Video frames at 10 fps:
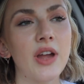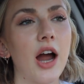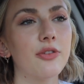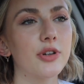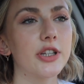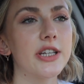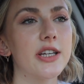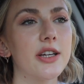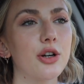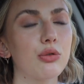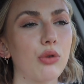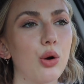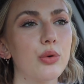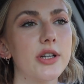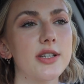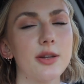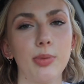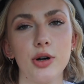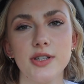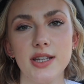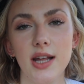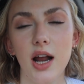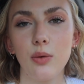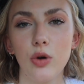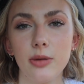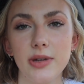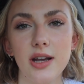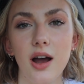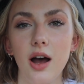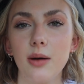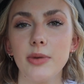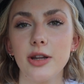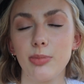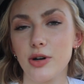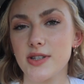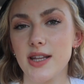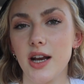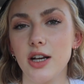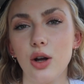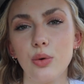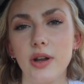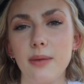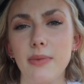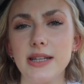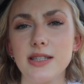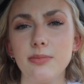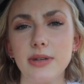I've really grown into the person that I want to become and the person that I know that I'm meant to